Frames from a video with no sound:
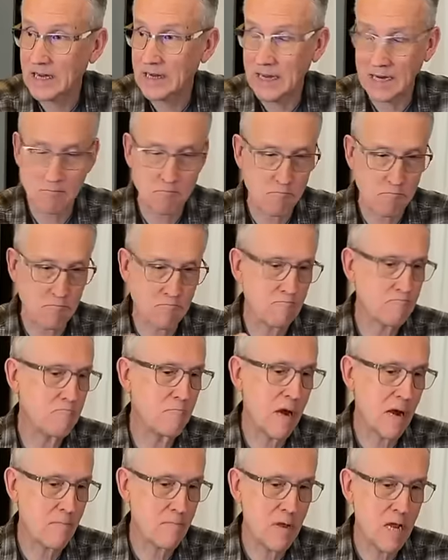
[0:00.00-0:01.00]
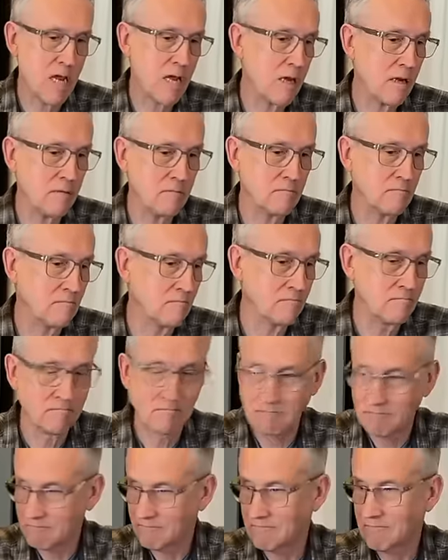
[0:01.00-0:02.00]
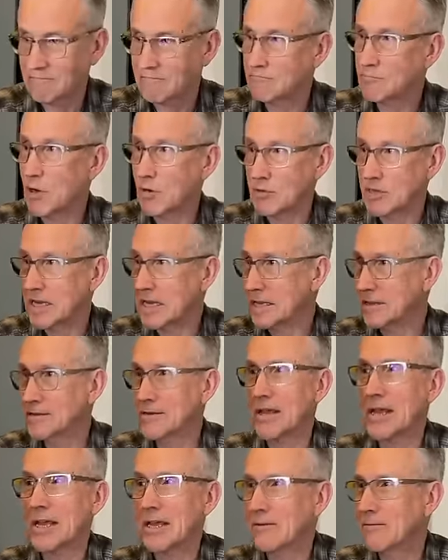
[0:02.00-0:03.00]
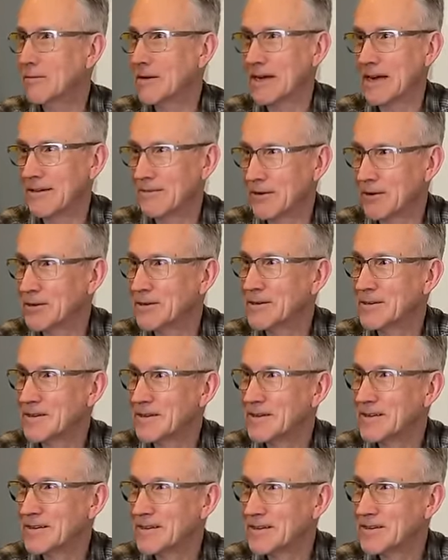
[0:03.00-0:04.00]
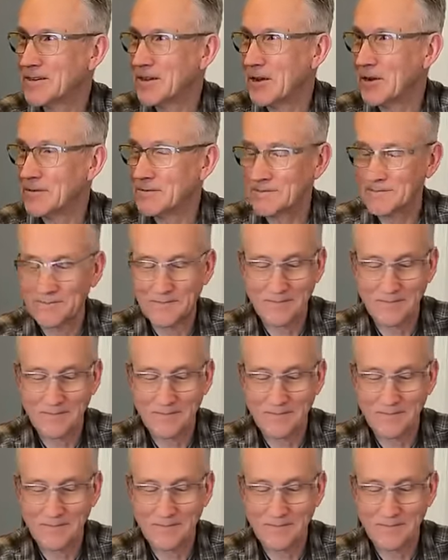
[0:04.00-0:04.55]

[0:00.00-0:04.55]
of like my main protein thing, whatever. So